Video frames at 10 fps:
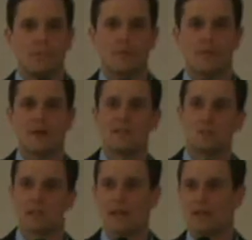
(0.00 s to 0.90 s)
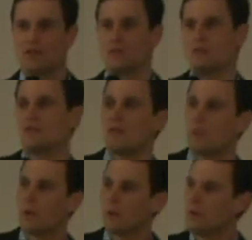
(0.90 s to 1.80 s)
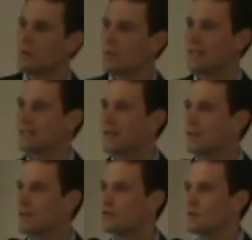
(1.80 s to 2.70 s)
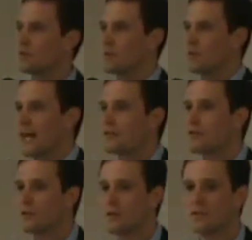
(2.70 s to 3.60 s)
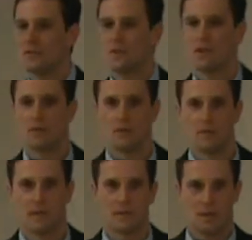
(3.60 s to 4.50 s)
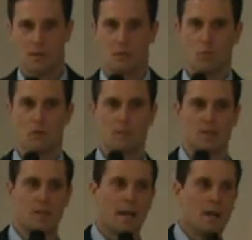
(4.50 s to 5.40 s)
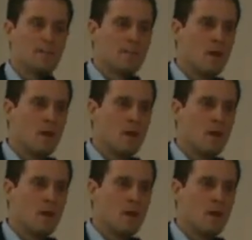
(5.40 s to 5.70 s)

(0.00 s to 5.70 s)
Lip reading: Bill of Rights protections that were originally intended just for natural persons like those of us in the room tonight.